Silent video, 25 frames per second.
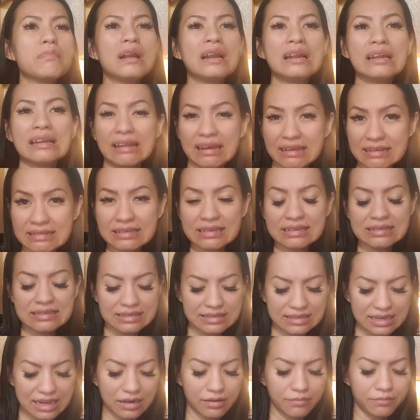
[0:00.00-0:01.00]
pleasant
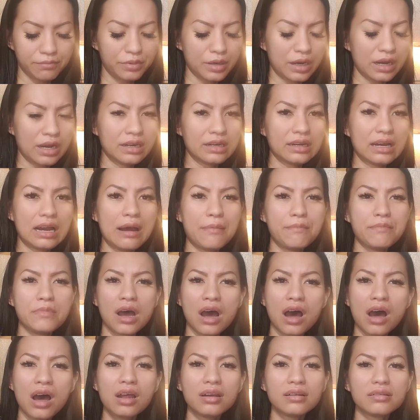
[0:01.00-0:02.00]
scent, but I'm
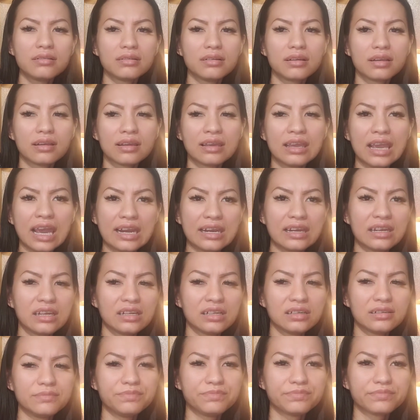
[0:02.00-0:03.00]
not
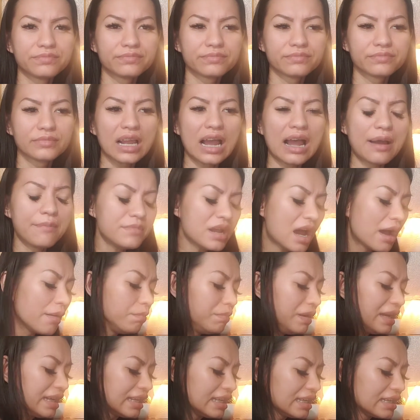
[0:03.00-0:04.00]
getting, I'm
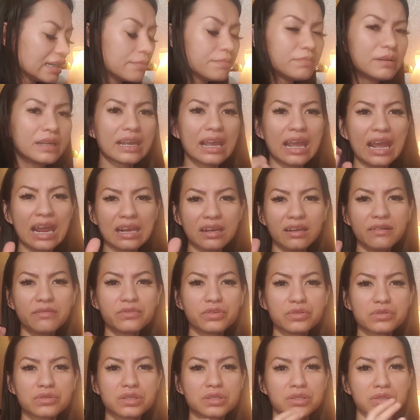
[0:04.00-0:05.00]
not picking up like any of
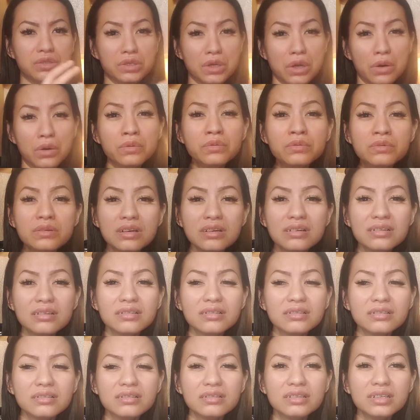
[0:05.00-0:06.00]
those note
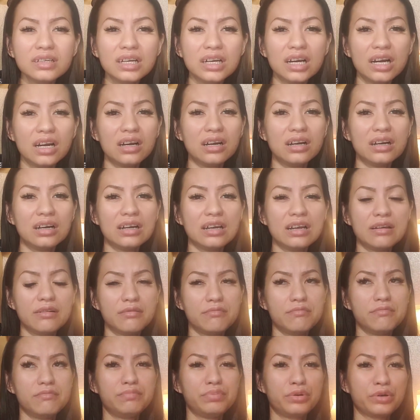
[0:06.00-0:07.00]

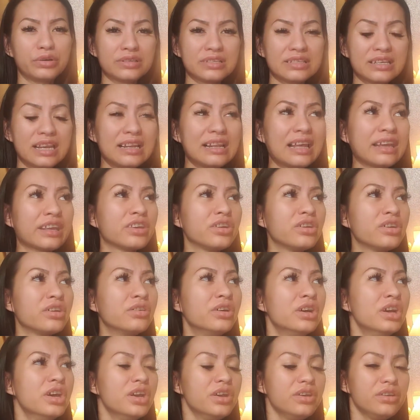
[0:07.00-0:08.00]
per se. Like, you
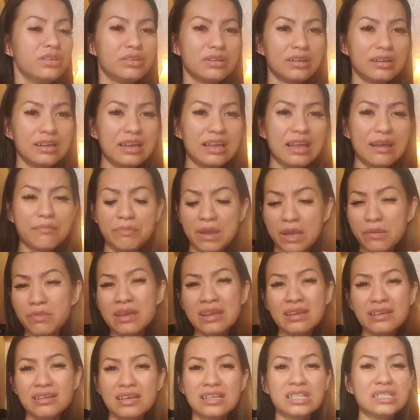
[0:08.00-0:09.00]
know,
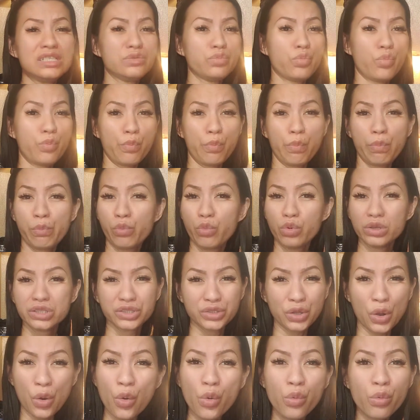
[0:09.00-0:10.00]
maybe it's
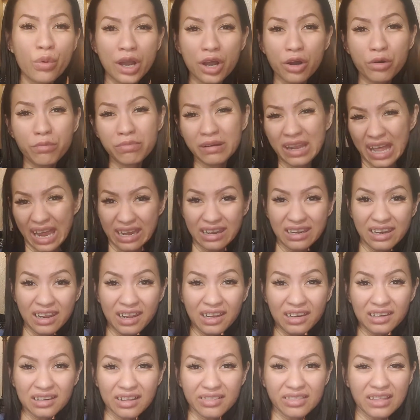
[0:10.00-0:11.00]
so well
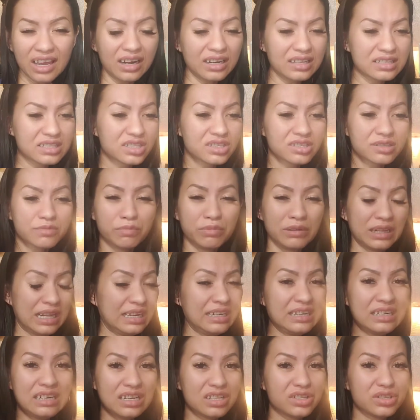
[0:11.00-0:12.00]
blended that it's just
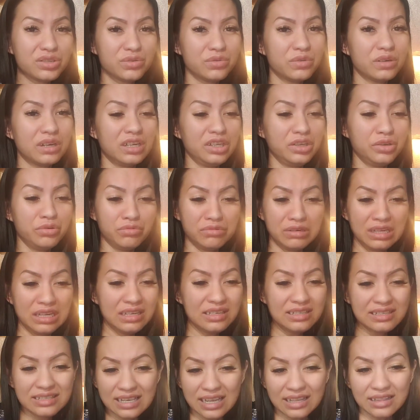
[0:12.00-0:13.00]
blended into a
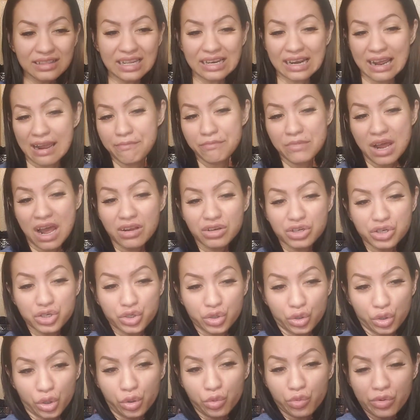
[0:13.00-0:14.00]
unique scent that I'm not
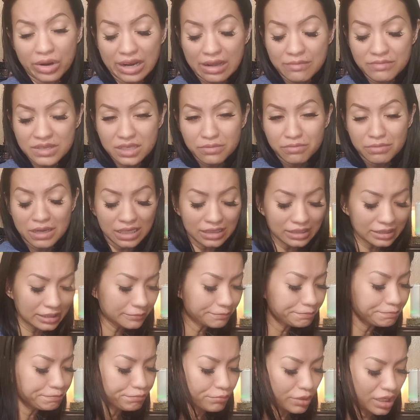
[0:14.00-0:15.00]
sure what I'm
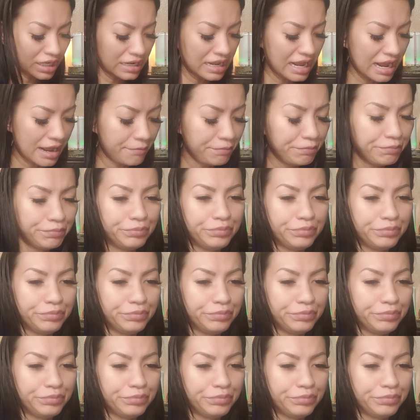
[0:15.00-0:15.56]
smelling. But yeah,